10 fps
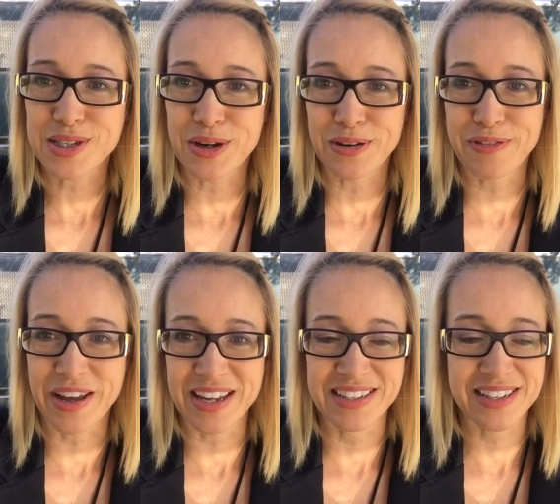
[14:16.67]
deserve
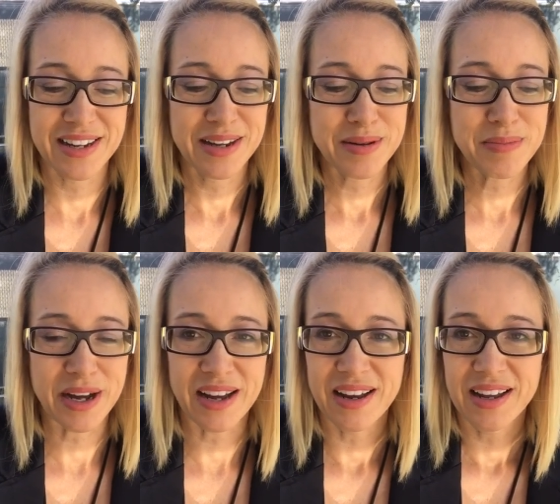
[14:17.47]
it,
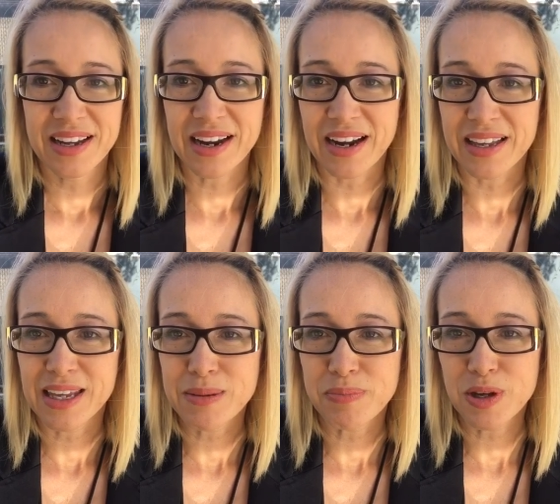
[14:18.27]
but gotta
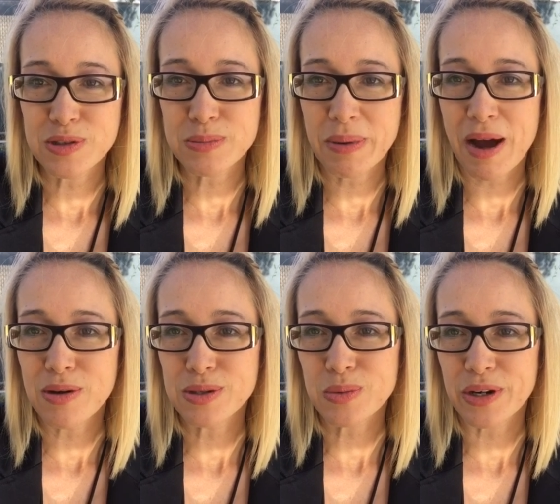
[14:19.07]
keep those
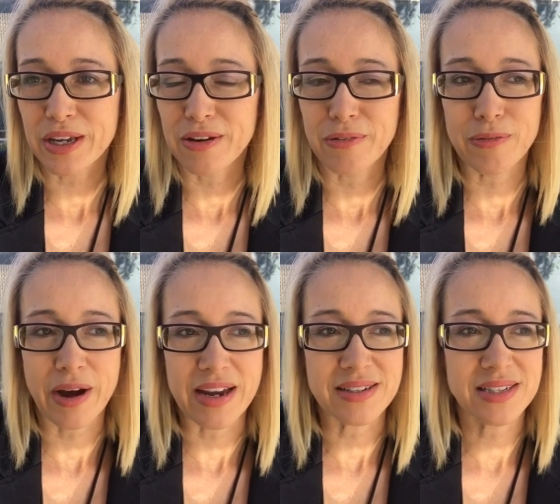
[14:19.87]
bowels working
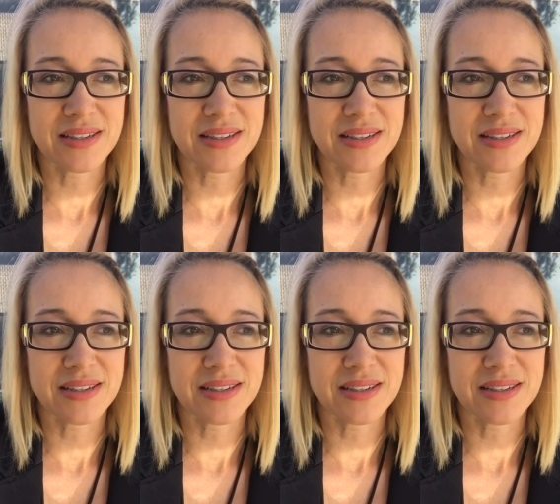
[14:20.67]
right.